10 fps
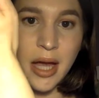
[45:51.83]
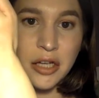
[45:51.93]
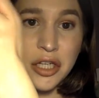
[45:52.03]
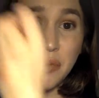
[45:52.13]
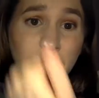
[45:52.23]
I
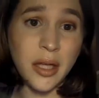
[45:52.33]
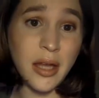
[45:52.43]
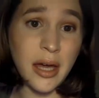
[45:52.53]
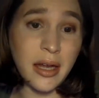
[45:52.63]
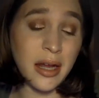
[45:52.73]
actually really
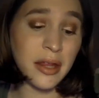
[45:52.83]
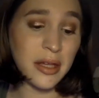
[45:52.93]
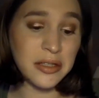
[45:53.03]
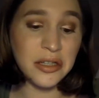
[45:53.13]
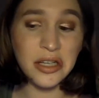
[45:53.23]
like it. I
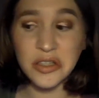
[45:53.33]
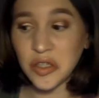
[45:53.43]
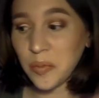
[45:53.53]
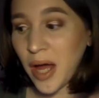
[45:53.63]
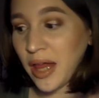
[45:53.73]
think it's a nice
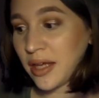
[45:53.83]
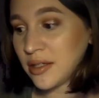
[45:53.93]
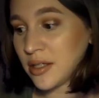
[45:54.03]
little palette.